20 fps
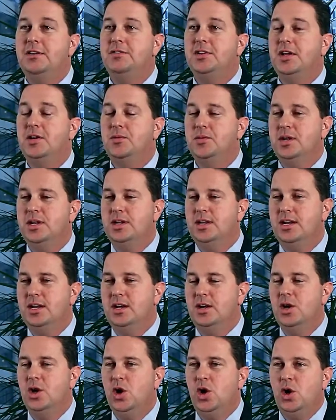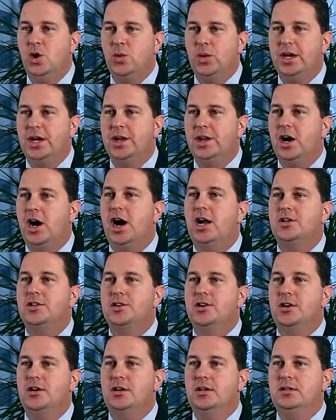evening when we got a hot
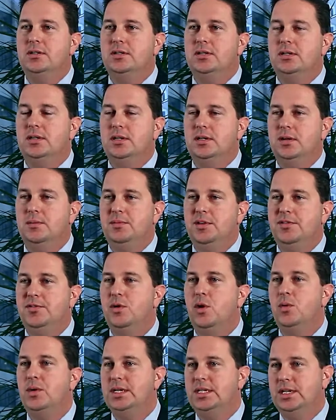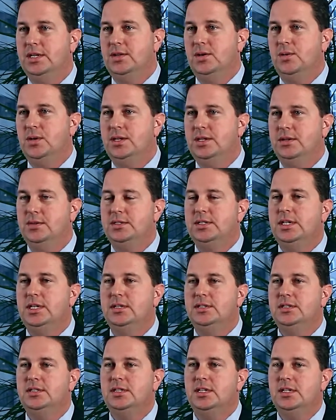call before we did the window
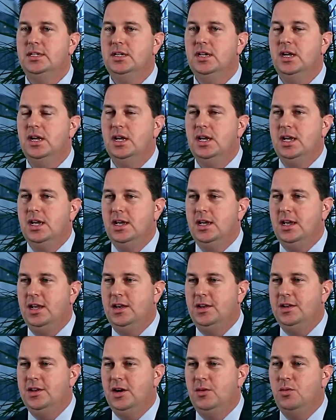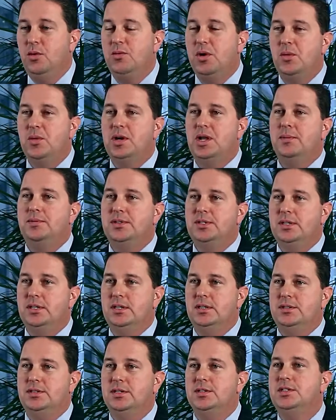tint, and when we went up
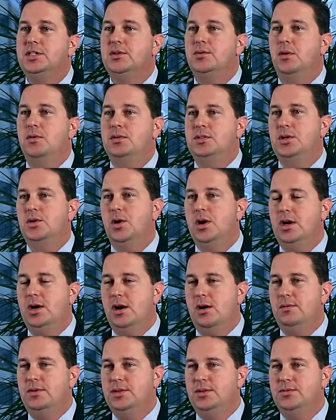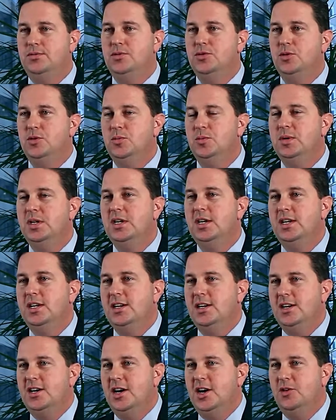to see what was going on with the room,
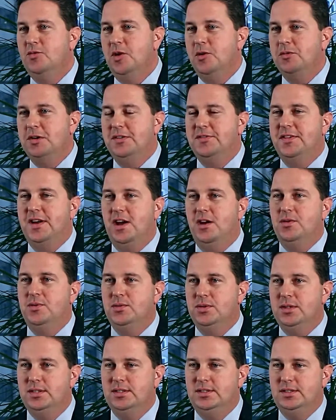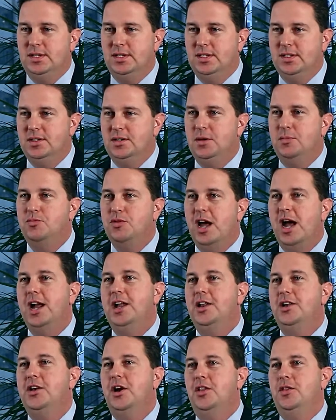what we found was a
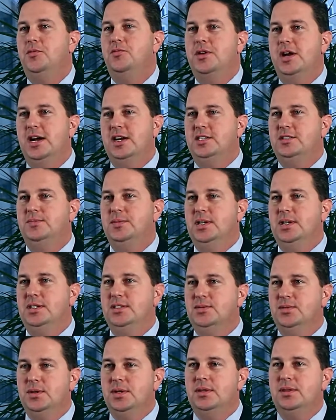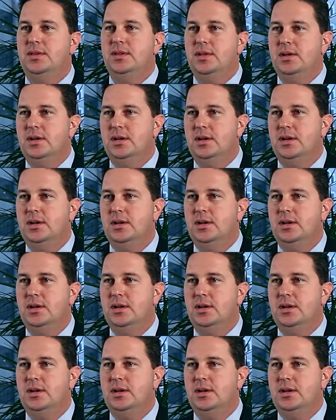bride and all the bridesmaids with